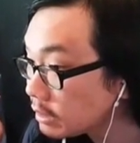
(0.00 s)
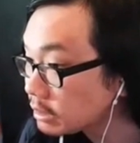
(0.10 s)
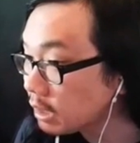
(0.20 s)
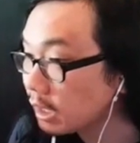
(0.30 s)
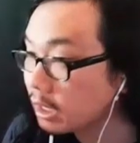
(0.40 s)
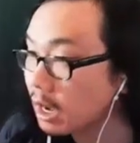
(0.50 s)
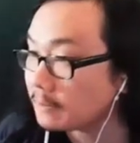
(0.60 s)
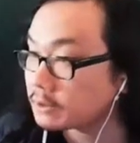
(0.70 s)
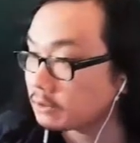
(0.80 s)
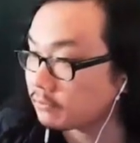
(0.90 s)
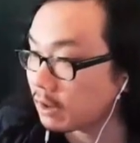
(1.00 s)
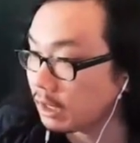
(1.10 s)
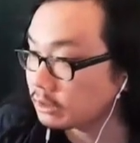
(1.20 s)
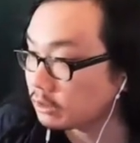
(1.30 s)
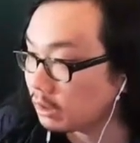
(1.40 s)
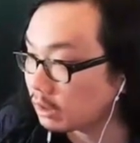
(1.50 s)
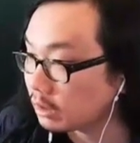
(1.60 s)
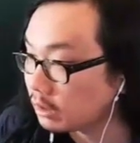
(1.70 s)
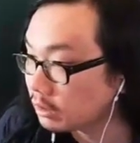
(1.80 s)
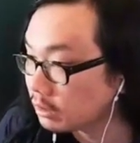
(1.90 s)
is not an option for hot dog.
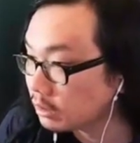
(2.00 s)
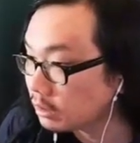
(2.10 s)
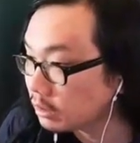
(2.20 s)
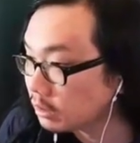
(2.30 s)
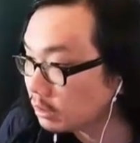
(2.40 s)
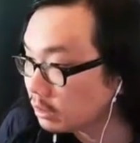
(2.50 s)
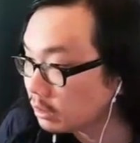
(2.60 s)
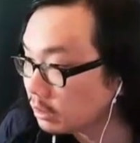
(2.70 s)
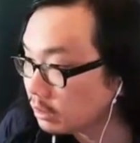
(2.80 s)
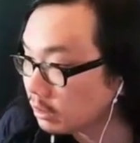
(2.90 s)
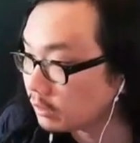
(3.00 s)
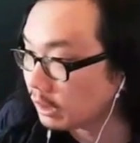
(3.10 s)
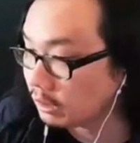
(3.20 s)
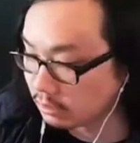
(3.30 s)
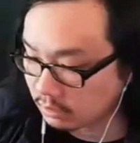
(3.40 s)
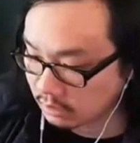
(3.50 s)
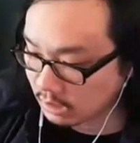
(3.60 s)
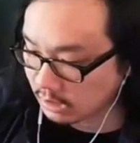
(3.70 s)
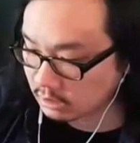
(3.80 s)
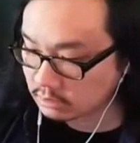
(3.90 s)
Okay, got